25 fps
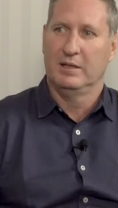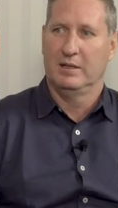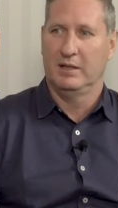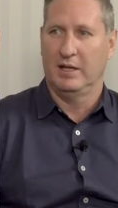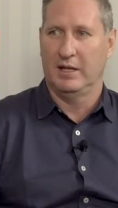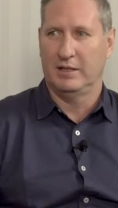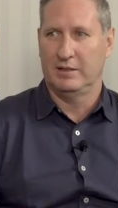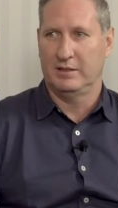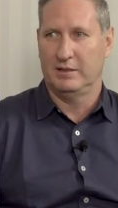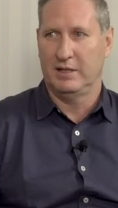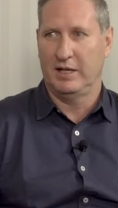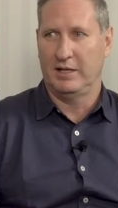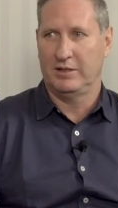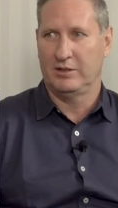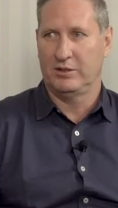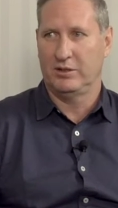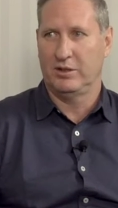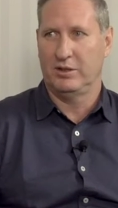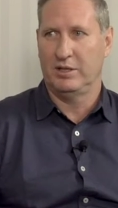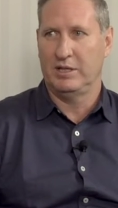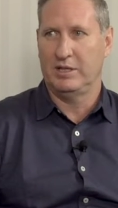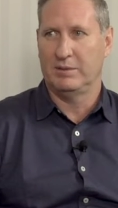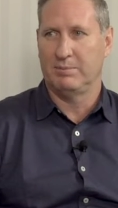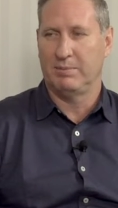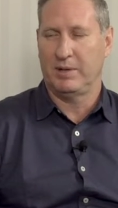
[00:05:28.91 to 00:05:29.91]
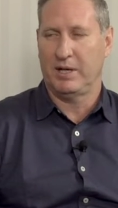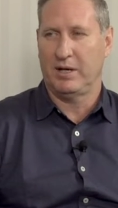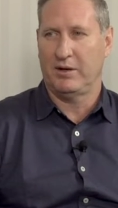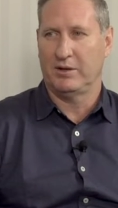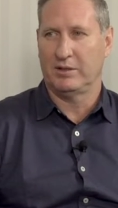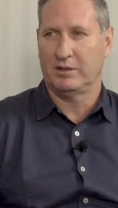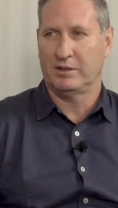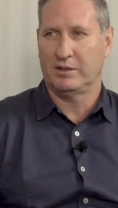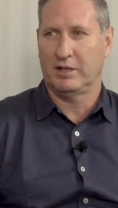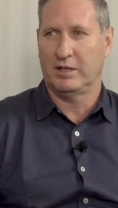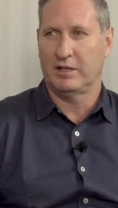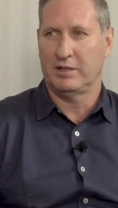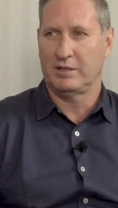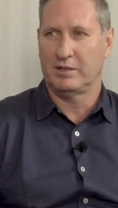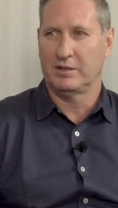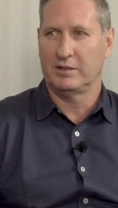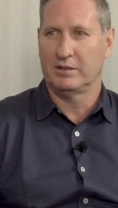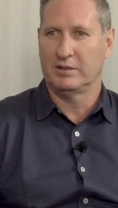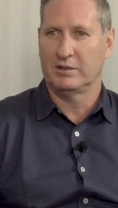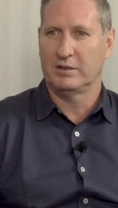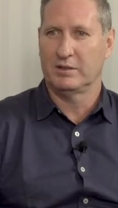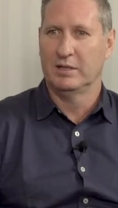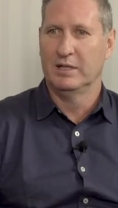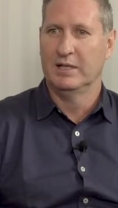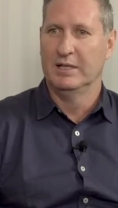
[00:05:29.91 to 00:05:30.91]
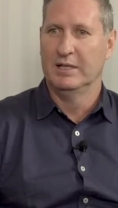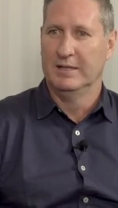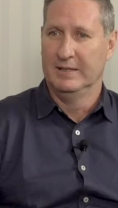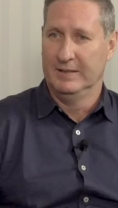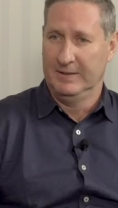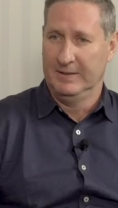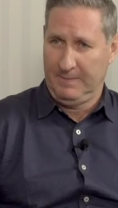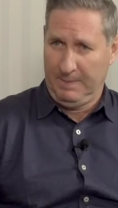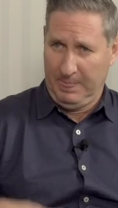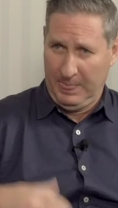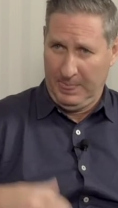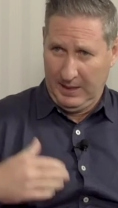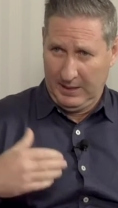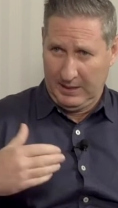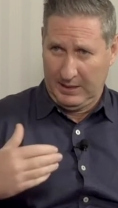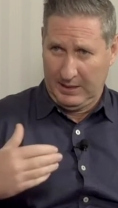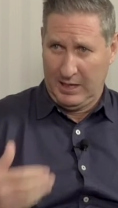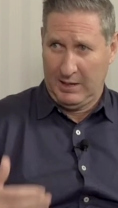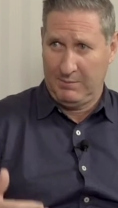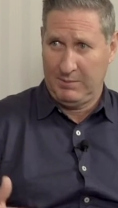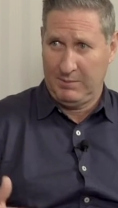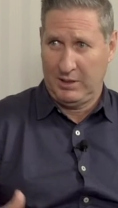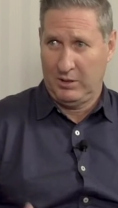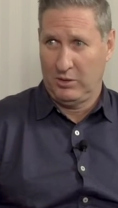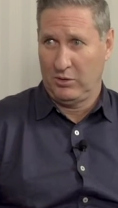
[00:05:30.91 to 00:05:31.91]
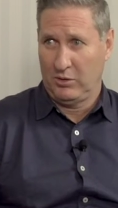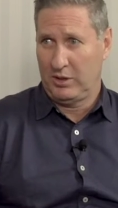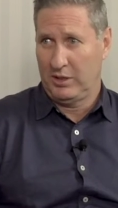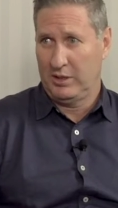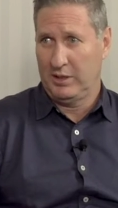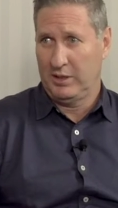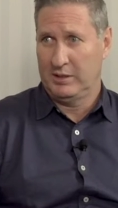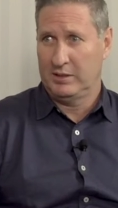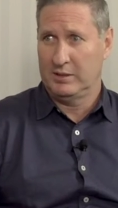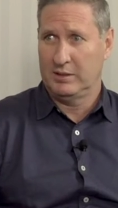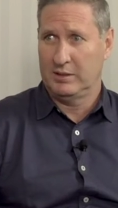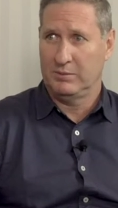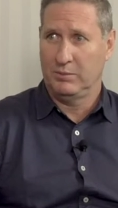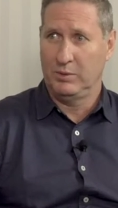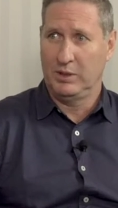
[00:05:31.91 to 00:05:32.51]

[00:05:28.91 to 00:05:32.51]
that's next to these power stations. Come and look at it.